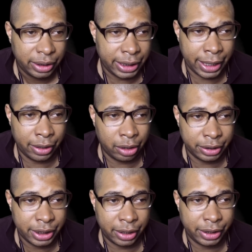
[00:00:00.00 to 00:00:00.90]
He ain't
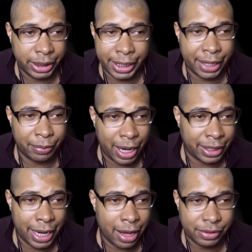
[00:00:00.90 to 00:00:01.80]
gonna tell her he gay
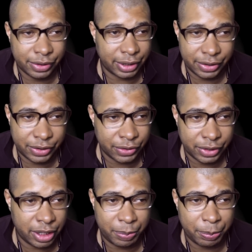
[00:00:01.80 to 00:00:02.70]
right now, so let's
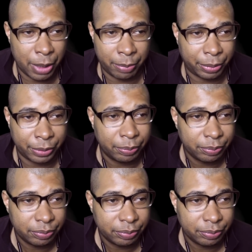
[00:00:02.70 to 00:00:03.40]
just keep it pumping.